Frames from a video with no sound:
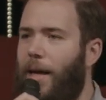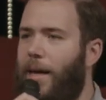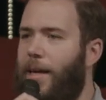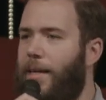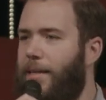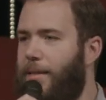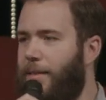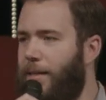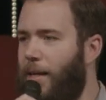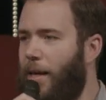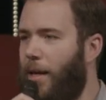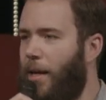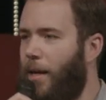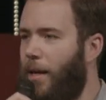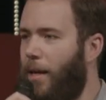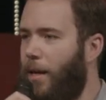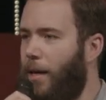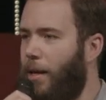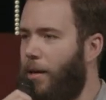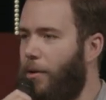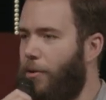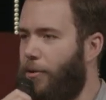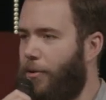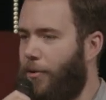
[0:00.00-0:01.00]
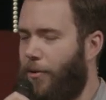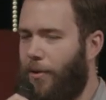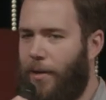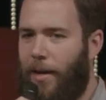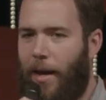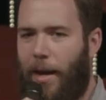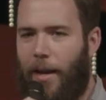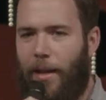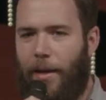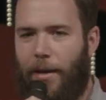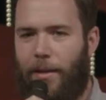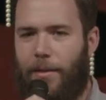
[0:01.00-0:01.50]
is he
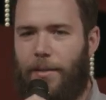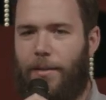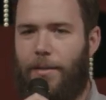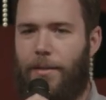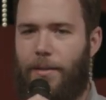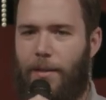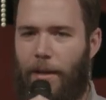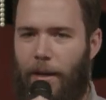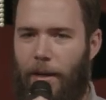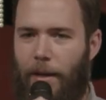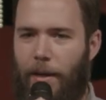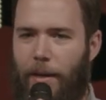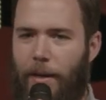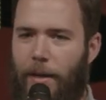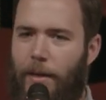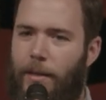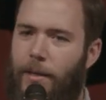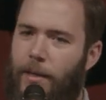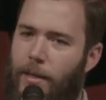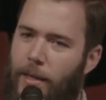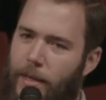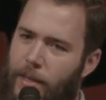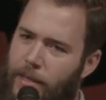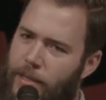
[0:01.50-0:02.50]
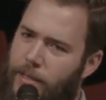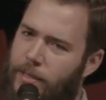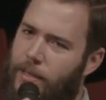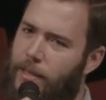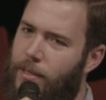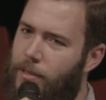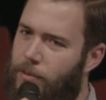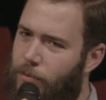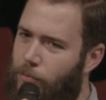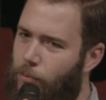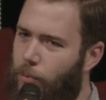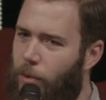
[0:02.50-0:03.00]
creating a stink in the
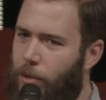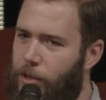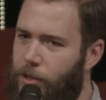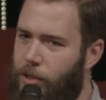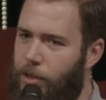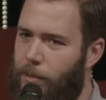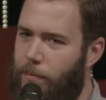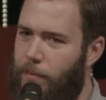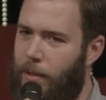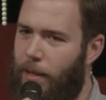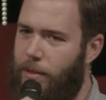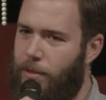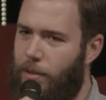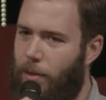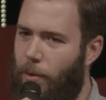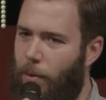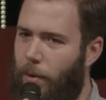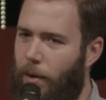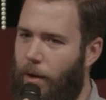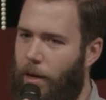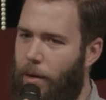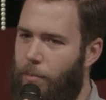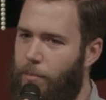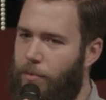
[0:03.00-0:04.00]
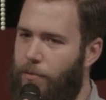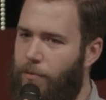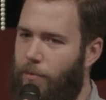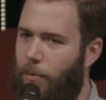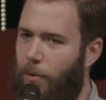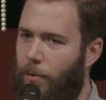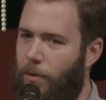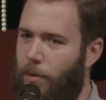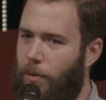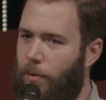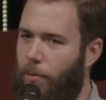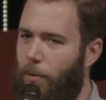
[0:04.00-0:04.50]
incense of worship that's going up
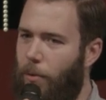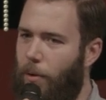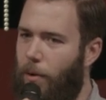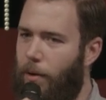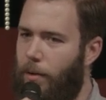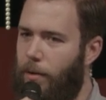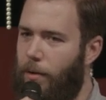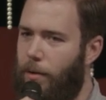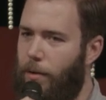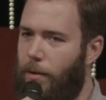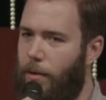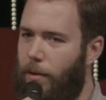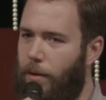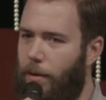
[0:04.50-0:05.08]
before the Lord?